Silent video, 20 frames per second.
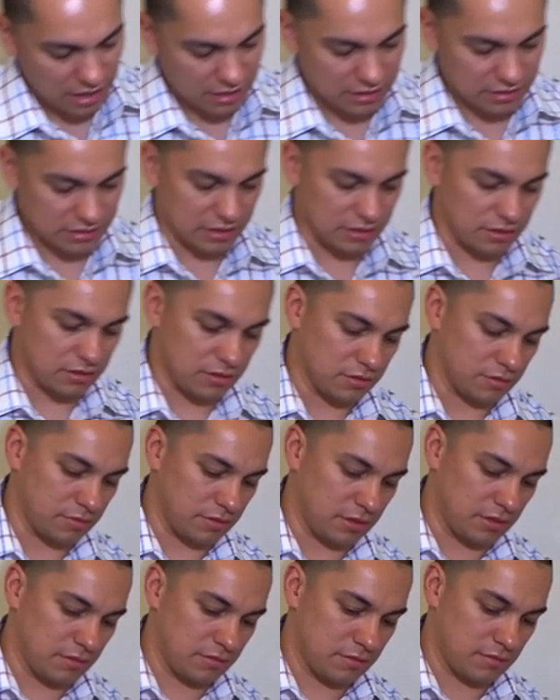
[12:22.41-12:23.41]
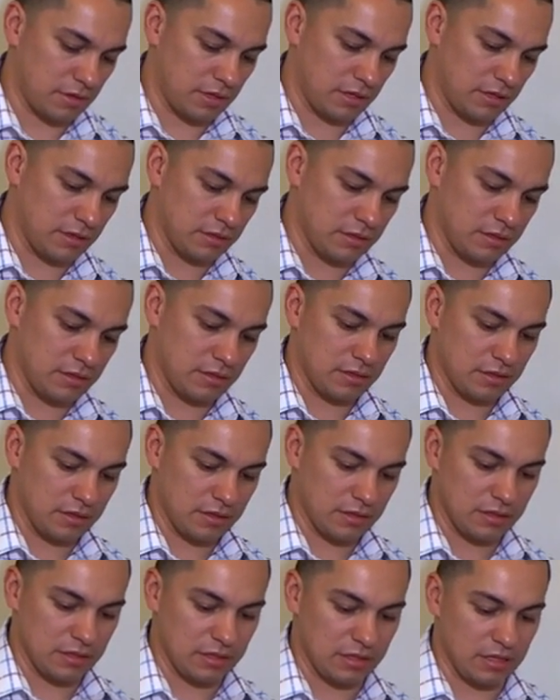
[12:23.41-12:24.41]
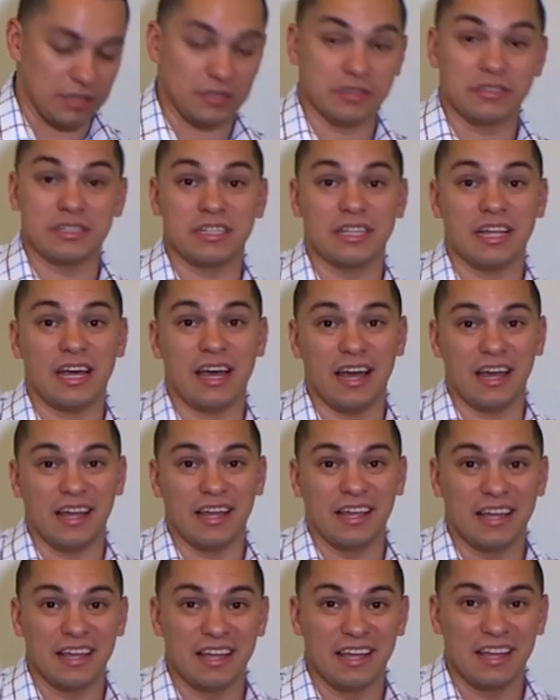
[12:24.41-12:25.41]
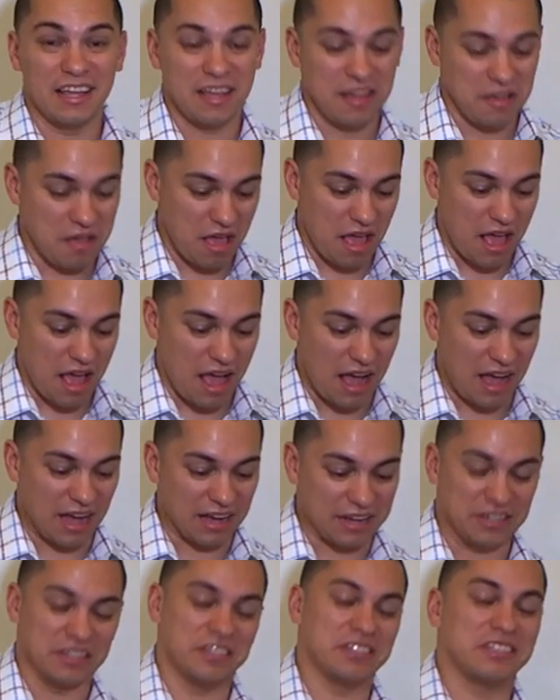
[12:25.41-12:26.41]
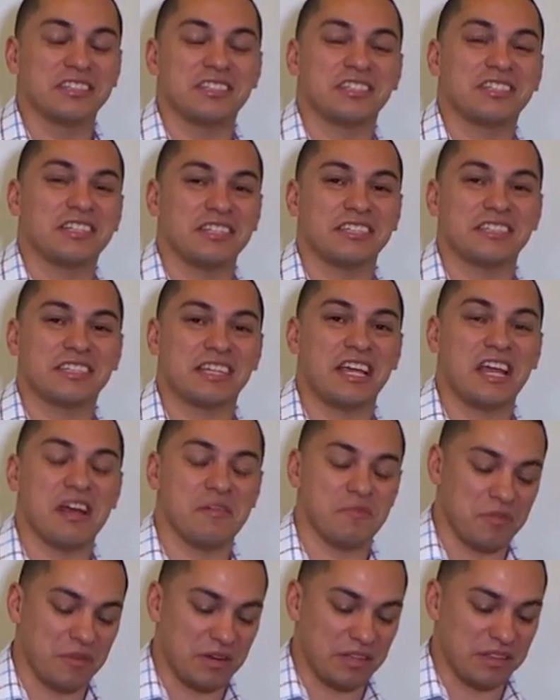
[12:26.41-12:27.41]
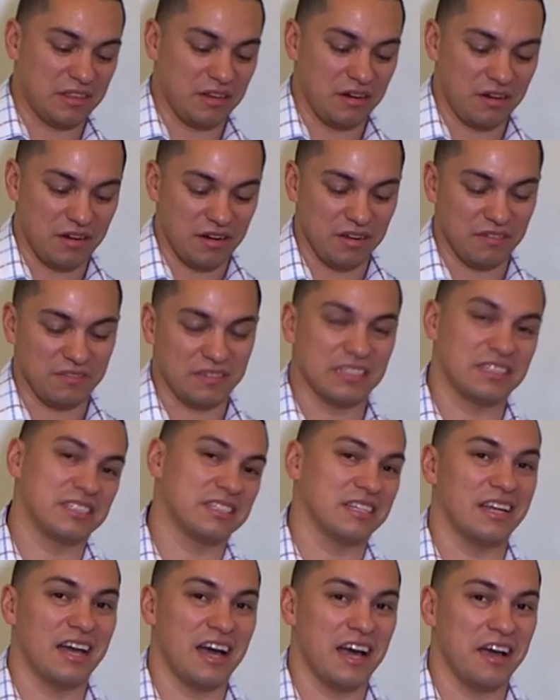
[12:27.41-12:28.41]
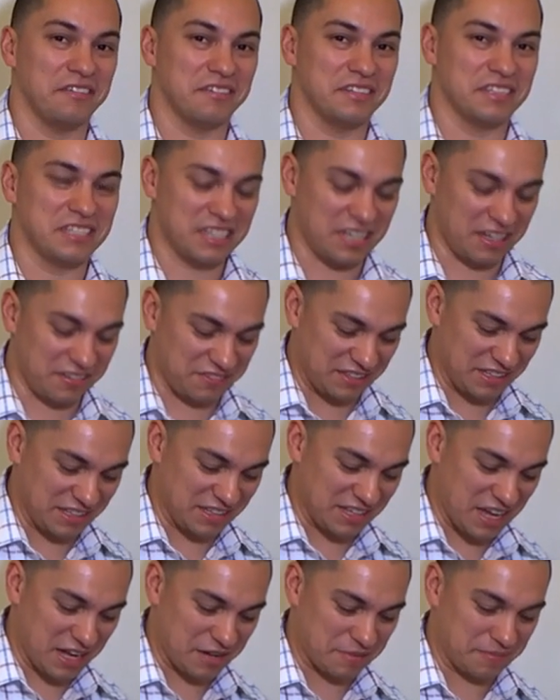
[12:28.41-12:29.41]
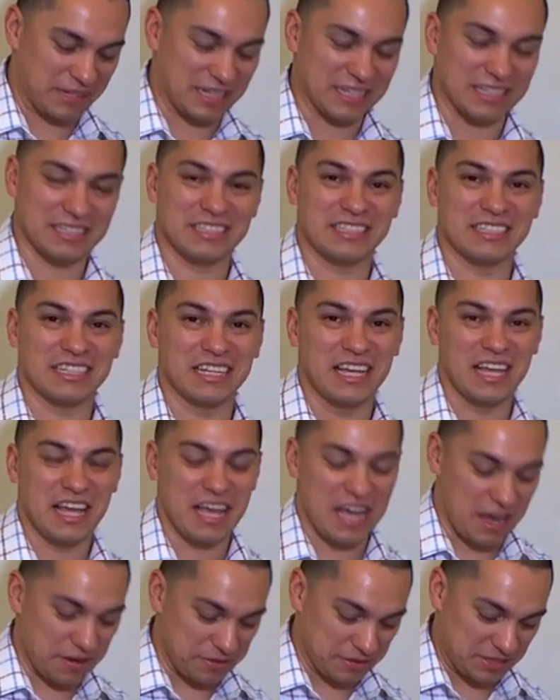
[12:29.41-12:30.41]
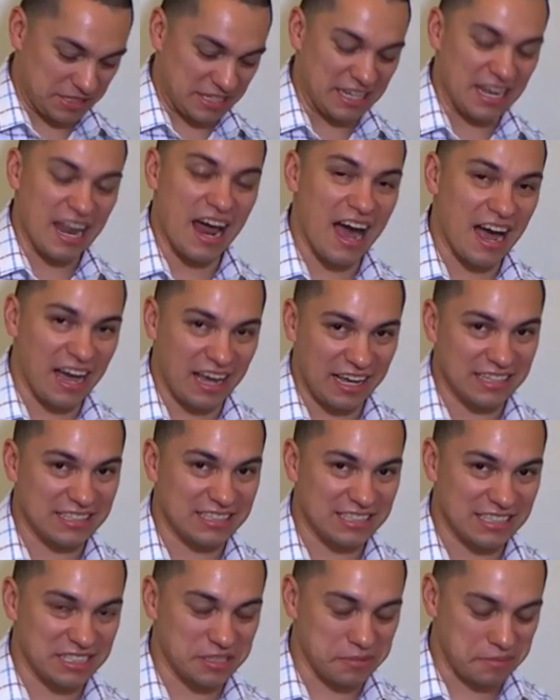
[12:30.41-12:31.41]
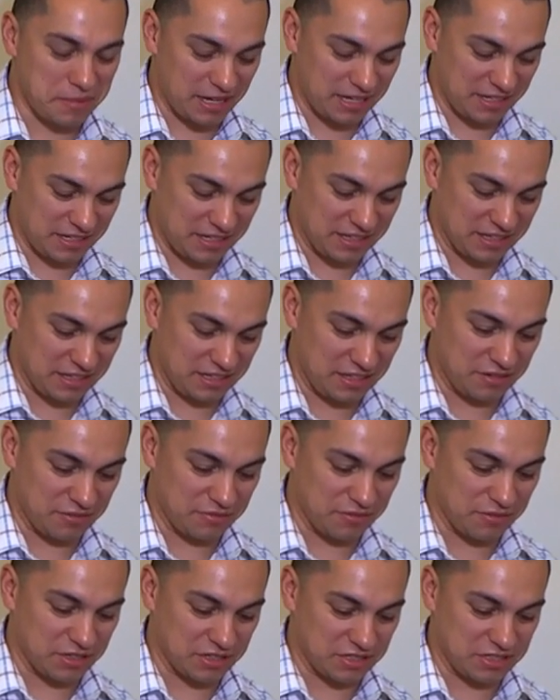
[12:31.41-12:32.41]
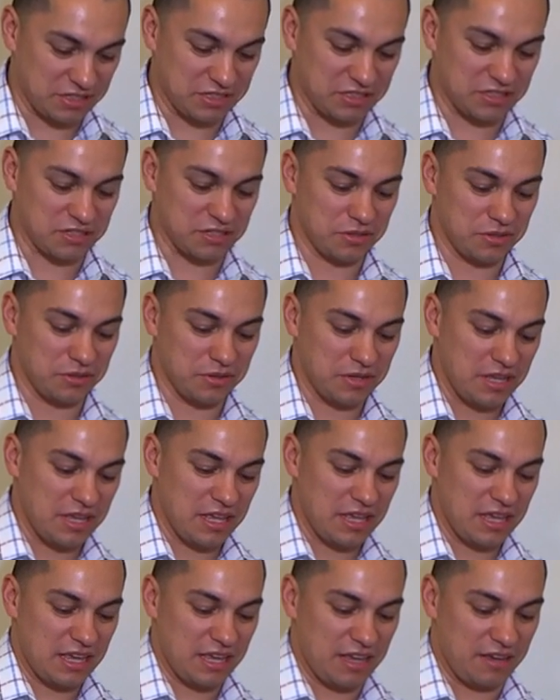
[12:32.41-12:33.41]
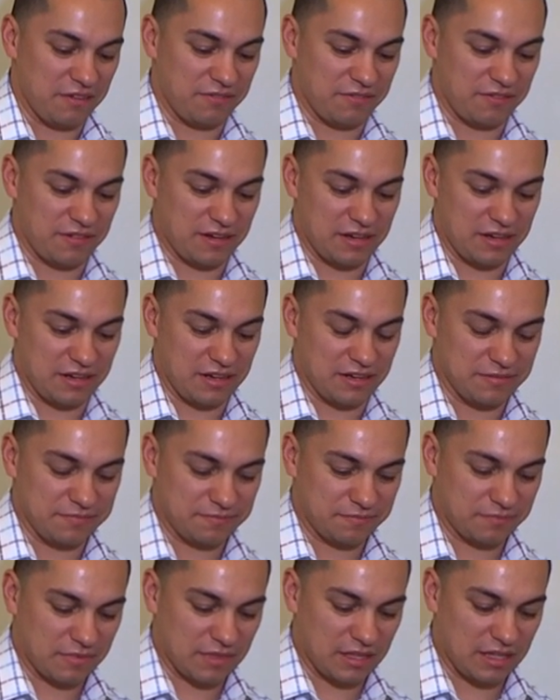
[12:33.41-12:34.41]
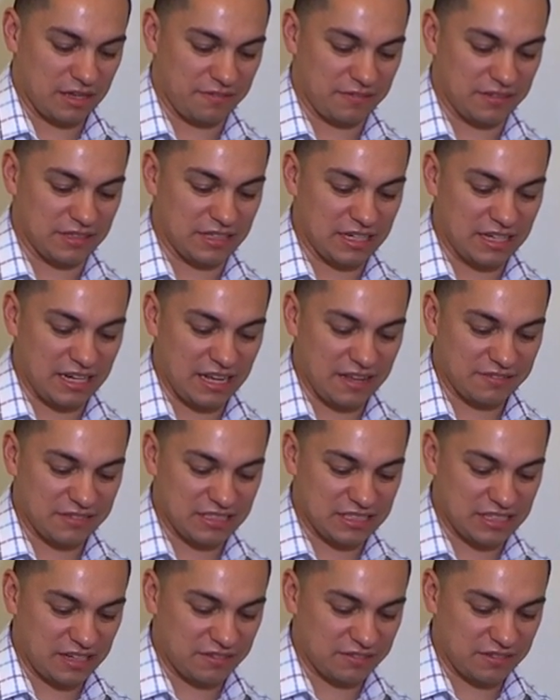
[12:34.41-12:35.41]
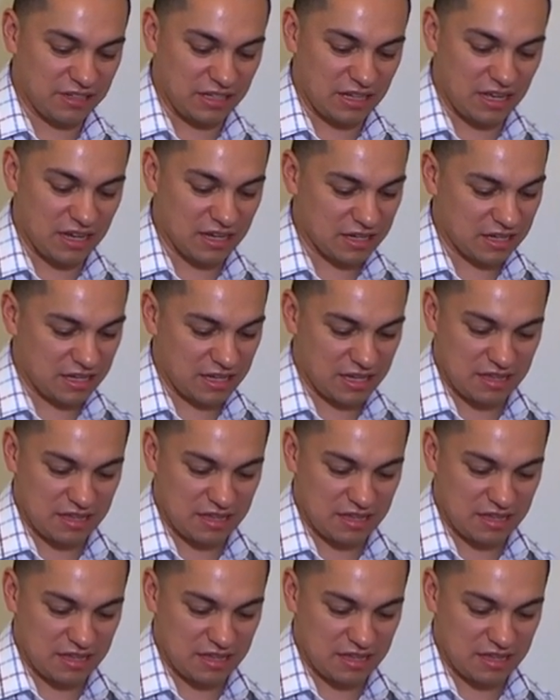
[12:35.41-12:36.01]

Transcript: I can take it all the way, right? Now you see that? I could have just lost the camera right there if this did not have a safety lock, because I was not anticipating the uh, friction. So if, uh, if it didn't have the safety lock,